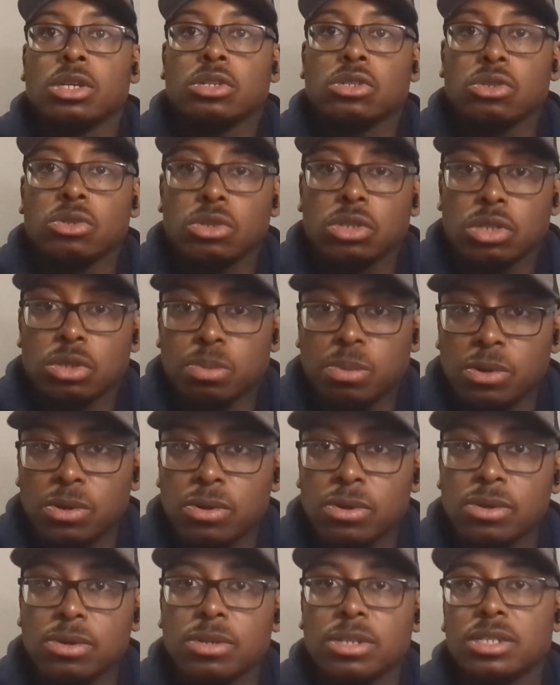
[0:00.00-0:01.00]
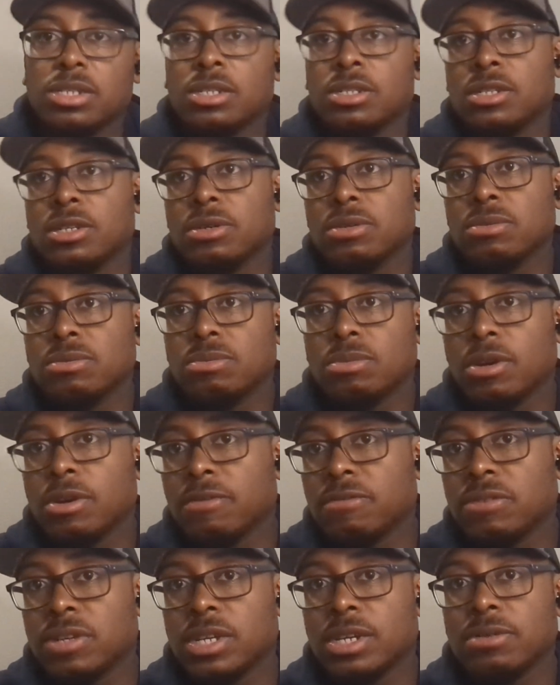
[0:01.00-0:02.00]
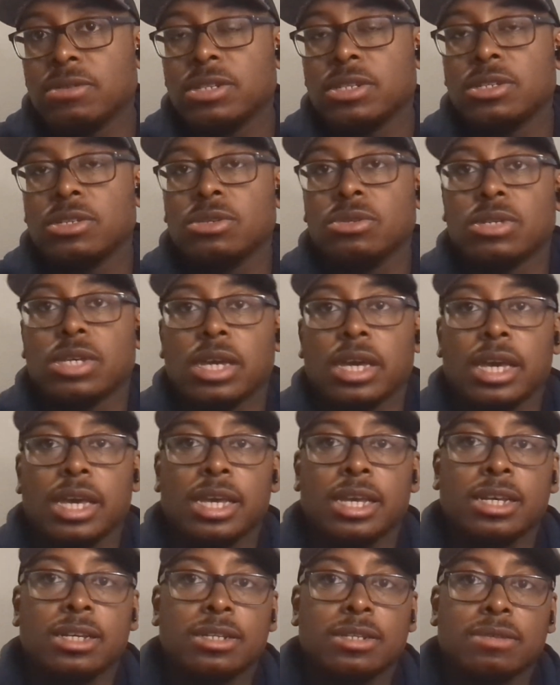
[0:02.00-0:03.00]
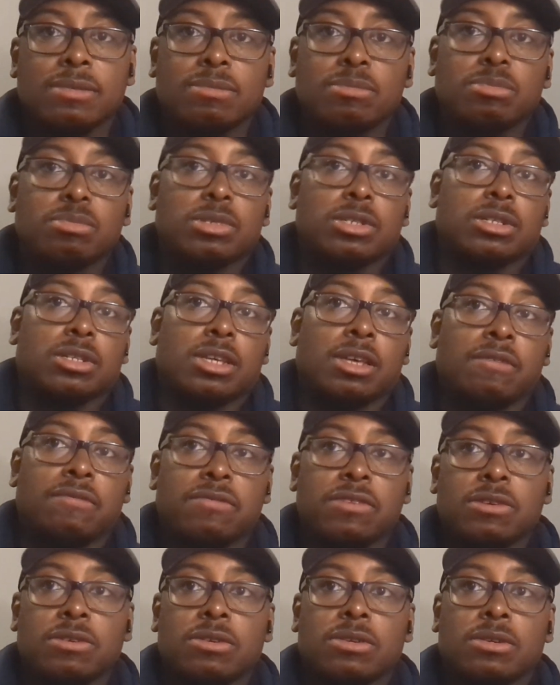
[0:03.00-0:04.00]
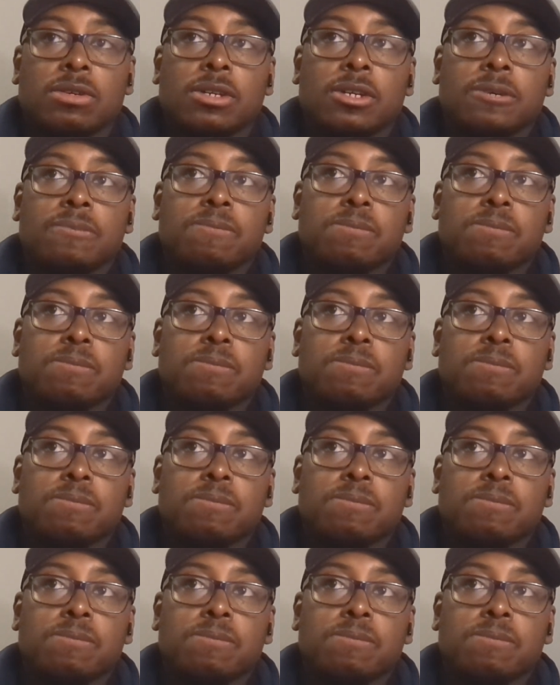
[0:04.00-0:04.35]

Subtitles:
the sport, you know, over here in the UK. And if you're